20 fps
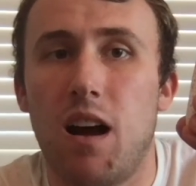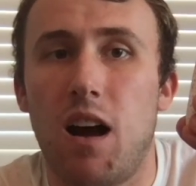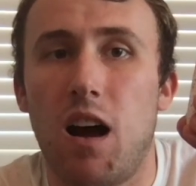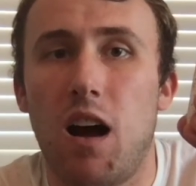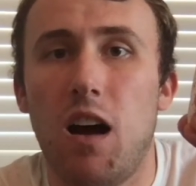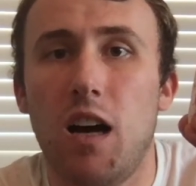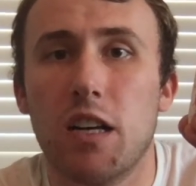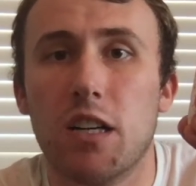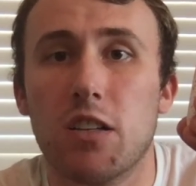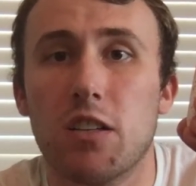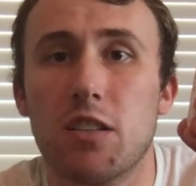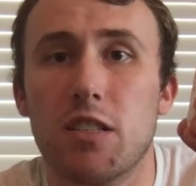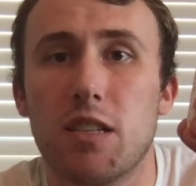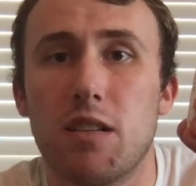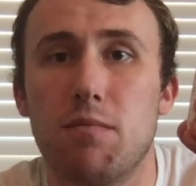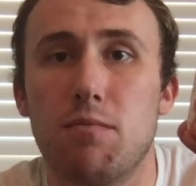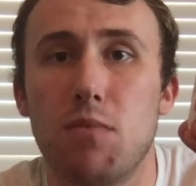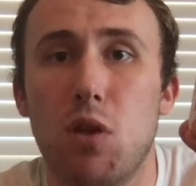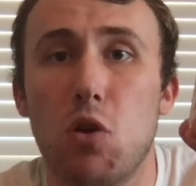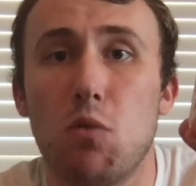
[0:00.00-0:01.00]
Augers
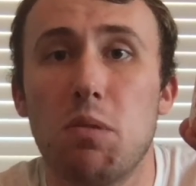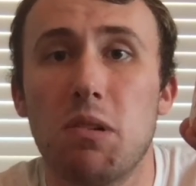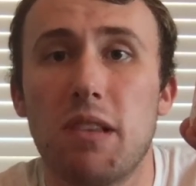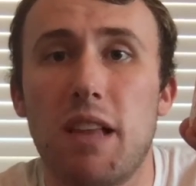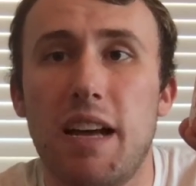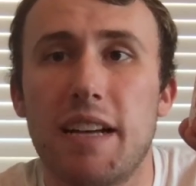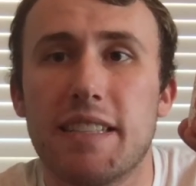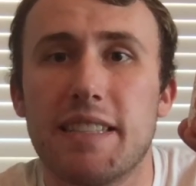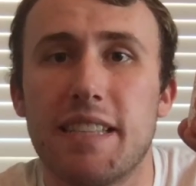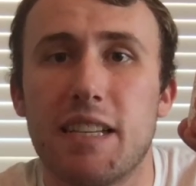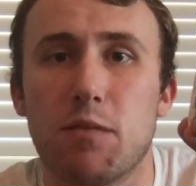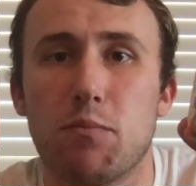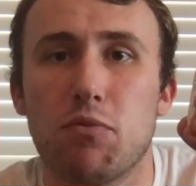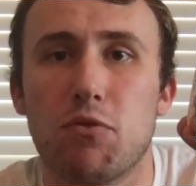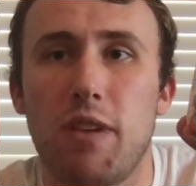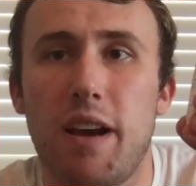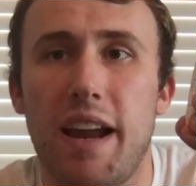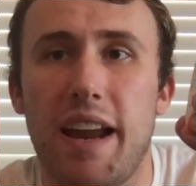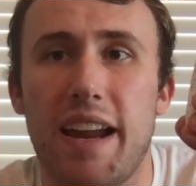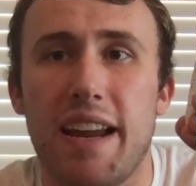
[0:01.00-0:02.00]
immobilize their
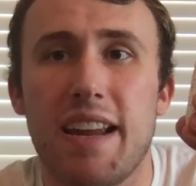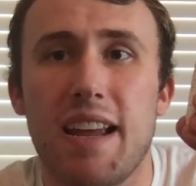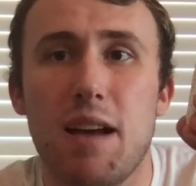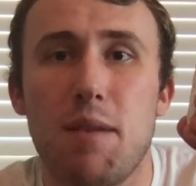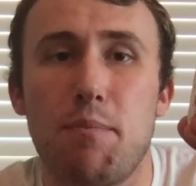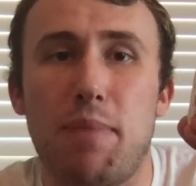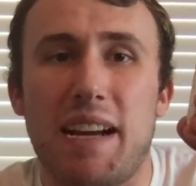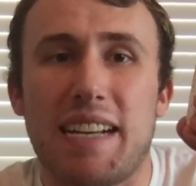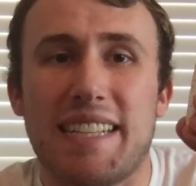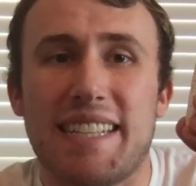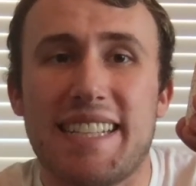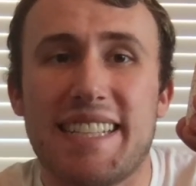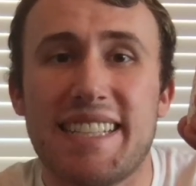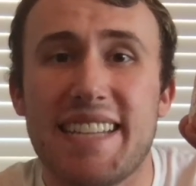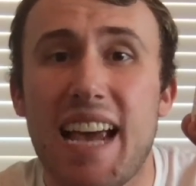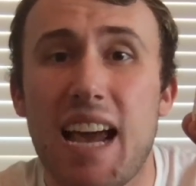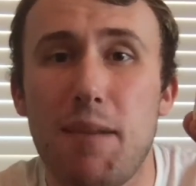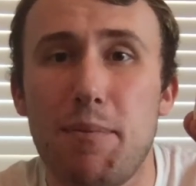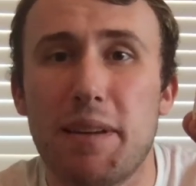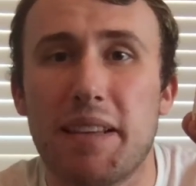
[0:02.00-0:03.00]
prey by
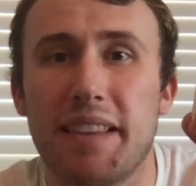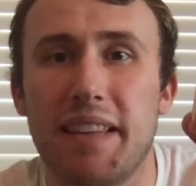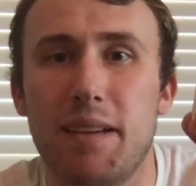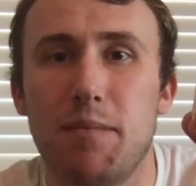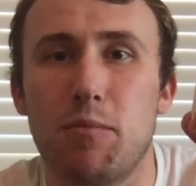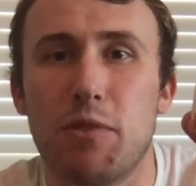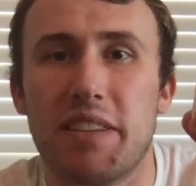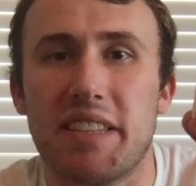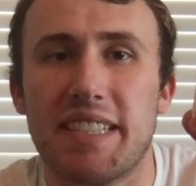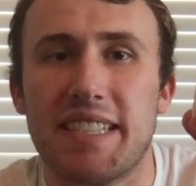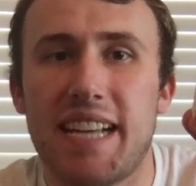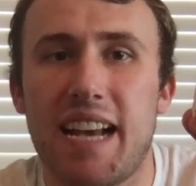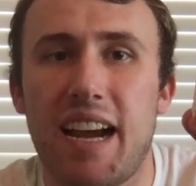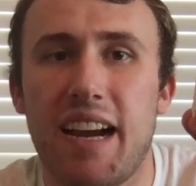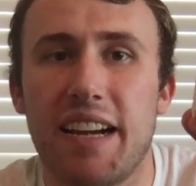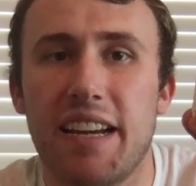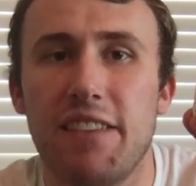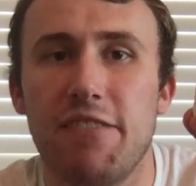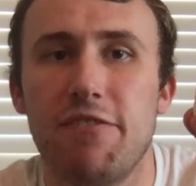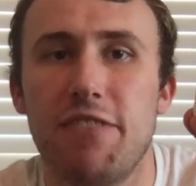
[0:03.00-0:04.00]
stabbing them with a
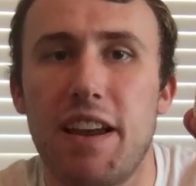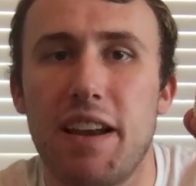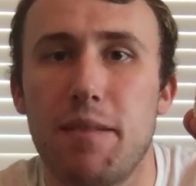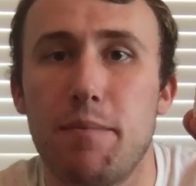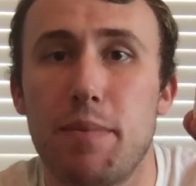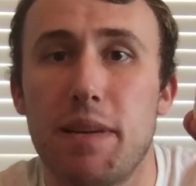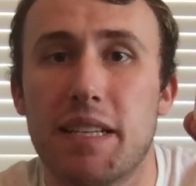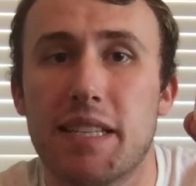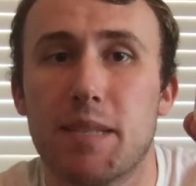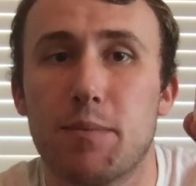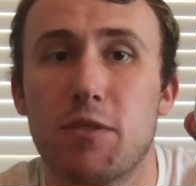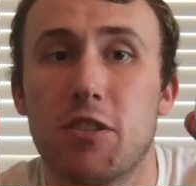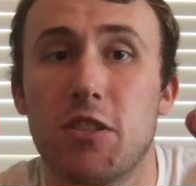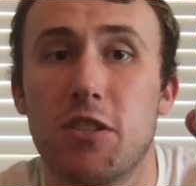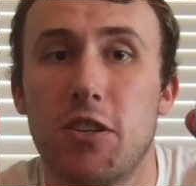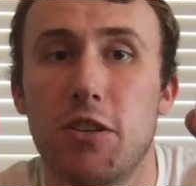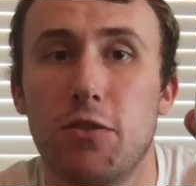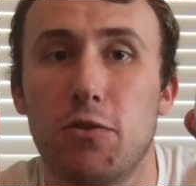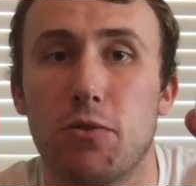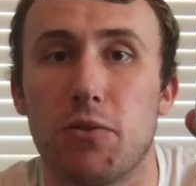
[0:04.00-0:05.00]
tiny venomous
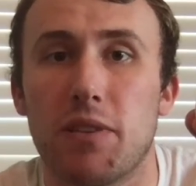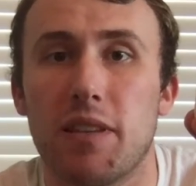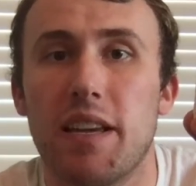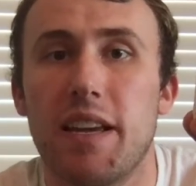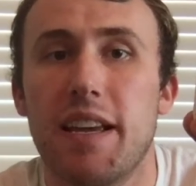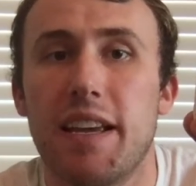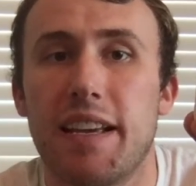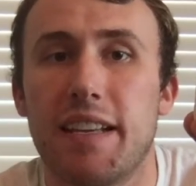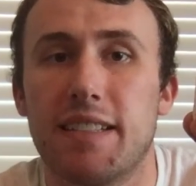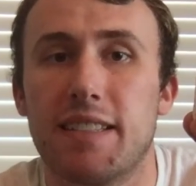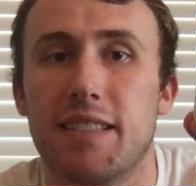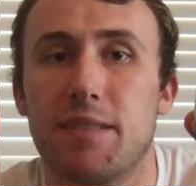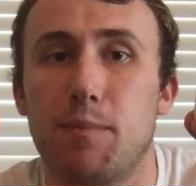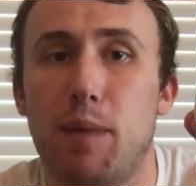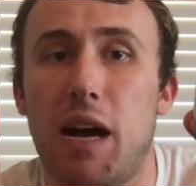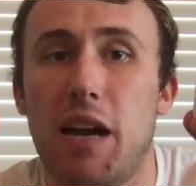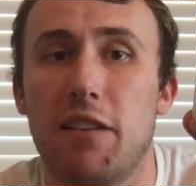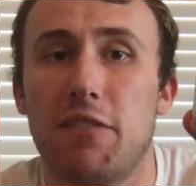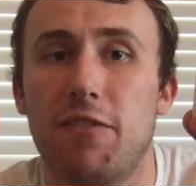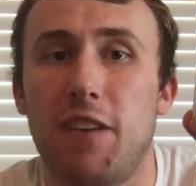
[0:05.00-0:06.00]
tooth. It's the
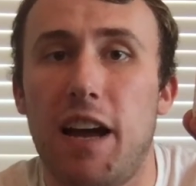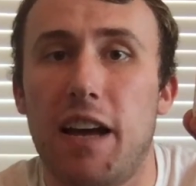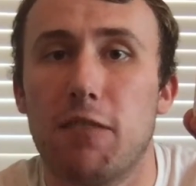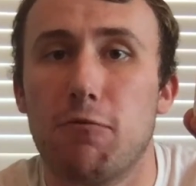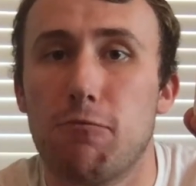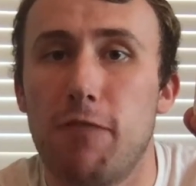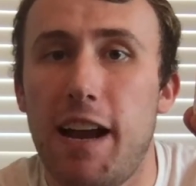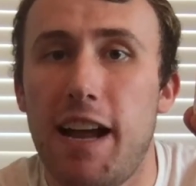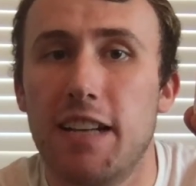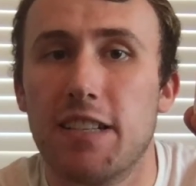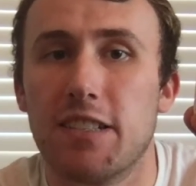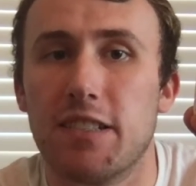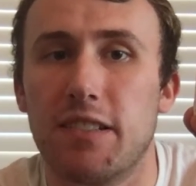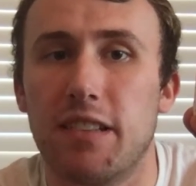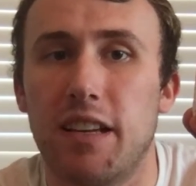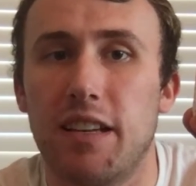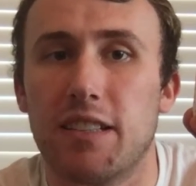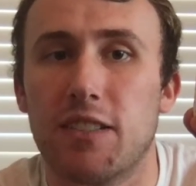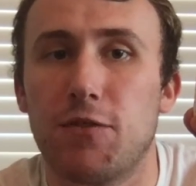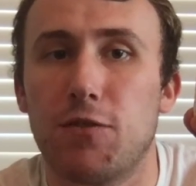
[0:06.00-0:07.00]
modified
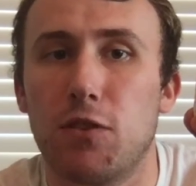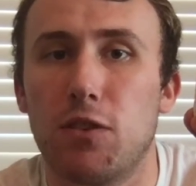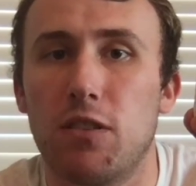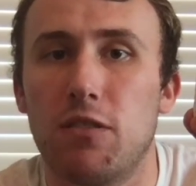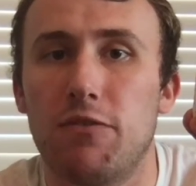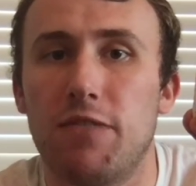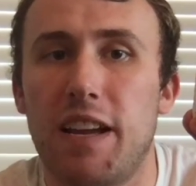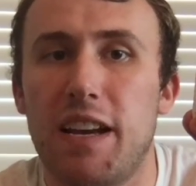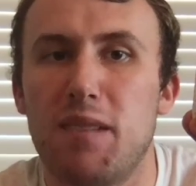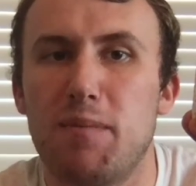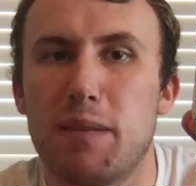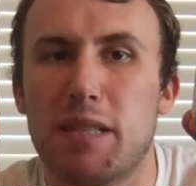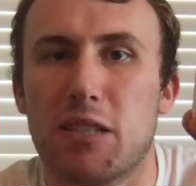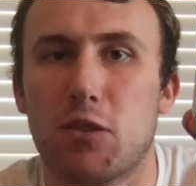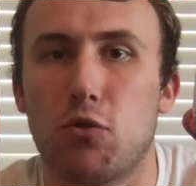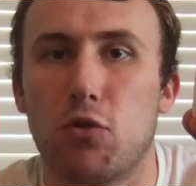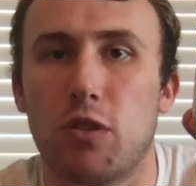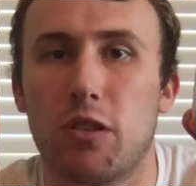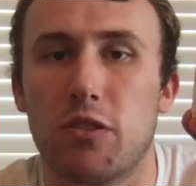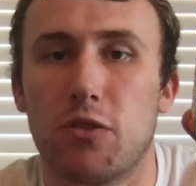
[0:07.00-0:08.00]
radula. It's full of venom. It's
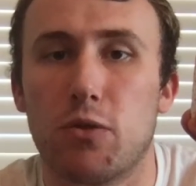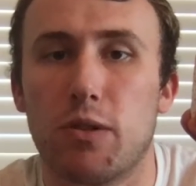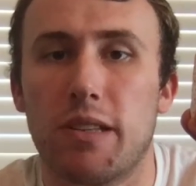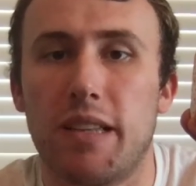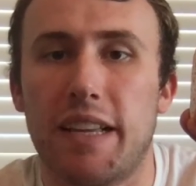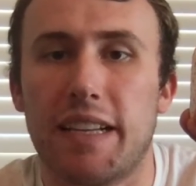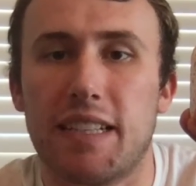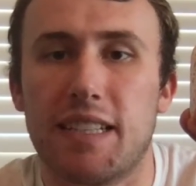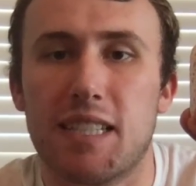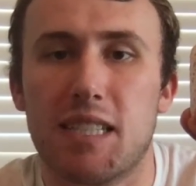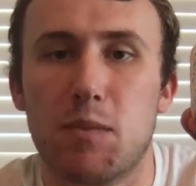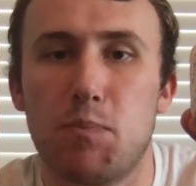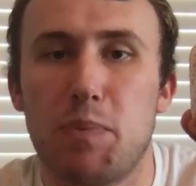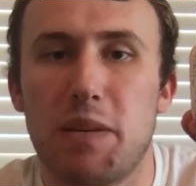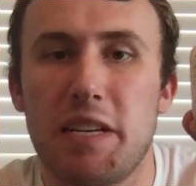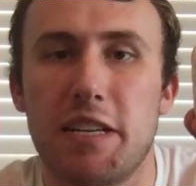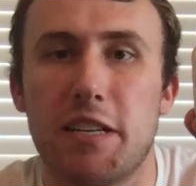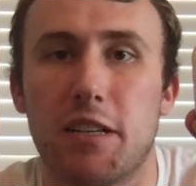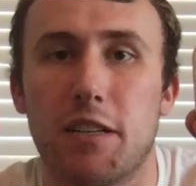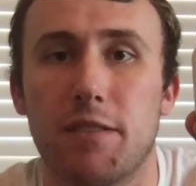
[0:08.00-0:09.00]
sort of like a
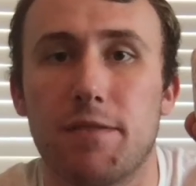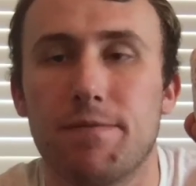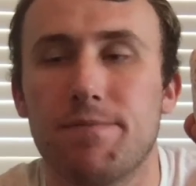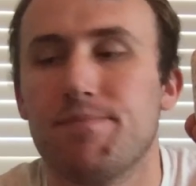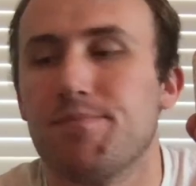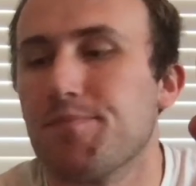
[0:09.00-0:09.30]
spear.